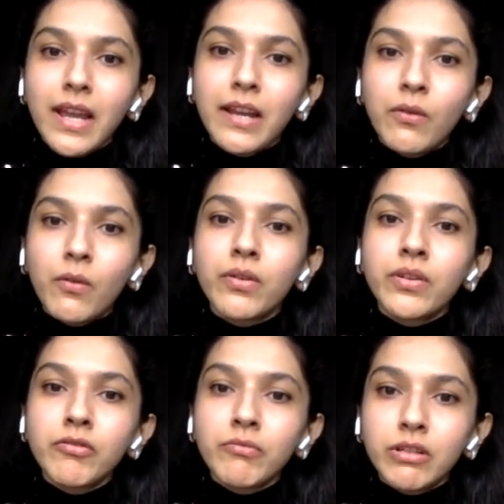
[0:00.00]
in
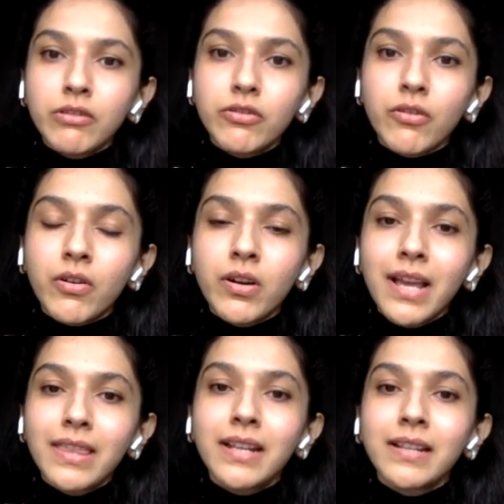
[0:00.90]
order to ensure
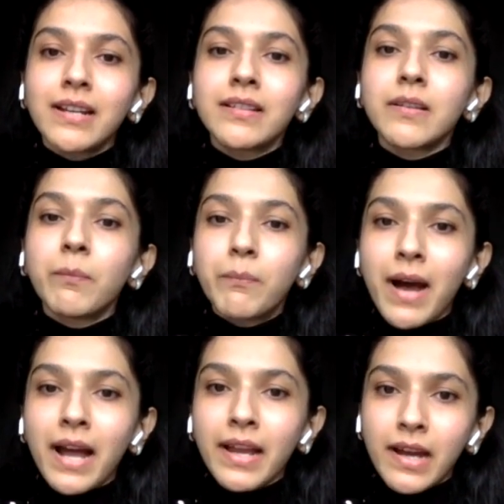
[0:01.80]
that there is a
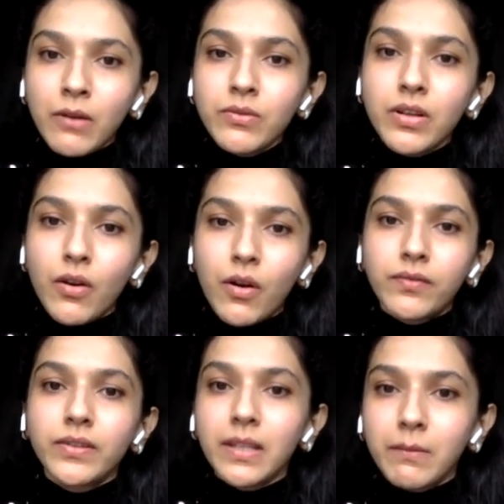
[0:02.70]
buyout of
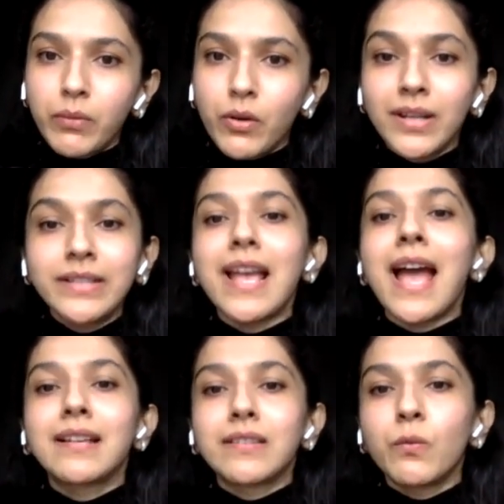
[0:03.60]
the employees
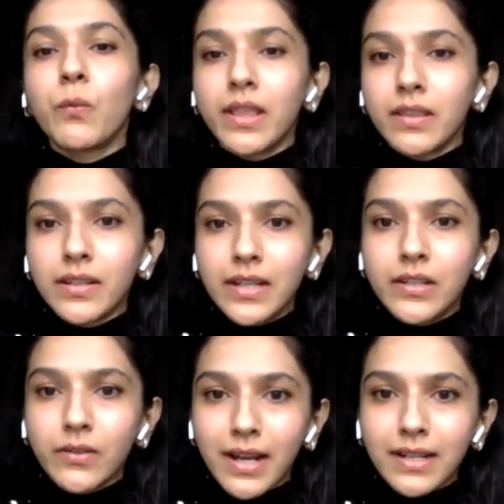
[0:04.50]
as and when the
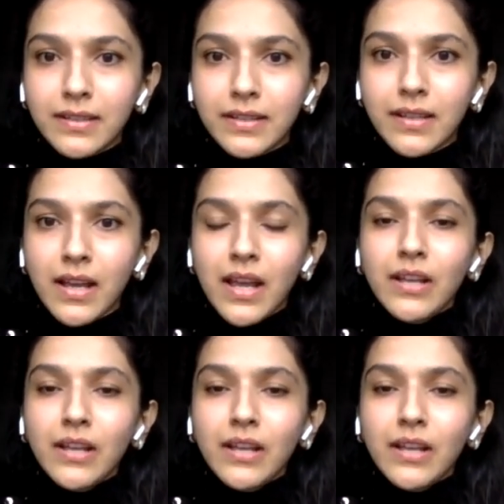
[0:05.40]
need arises.